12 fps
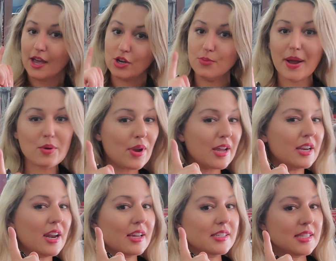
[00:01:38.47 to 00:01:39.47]
you might
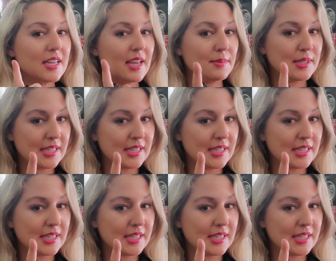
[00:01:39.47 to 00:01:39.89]
recognize the name